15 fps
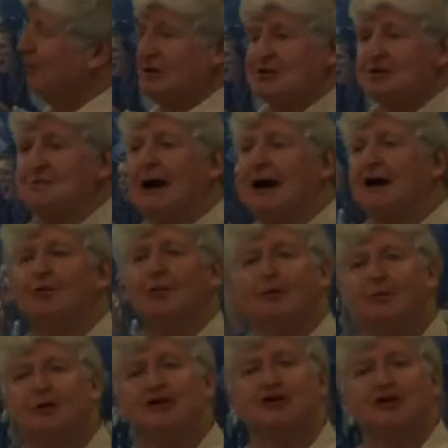we're smarter
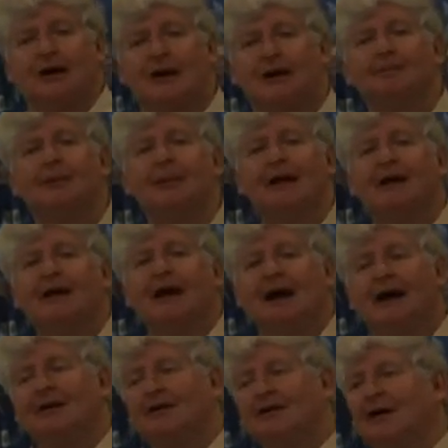when we share."
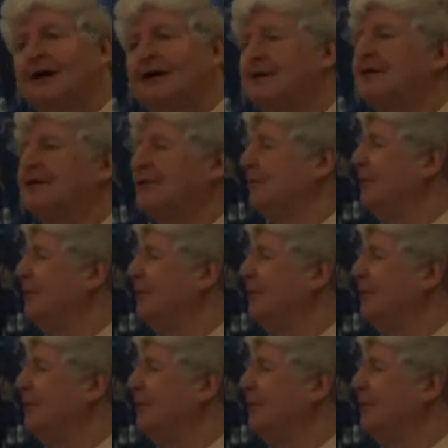And to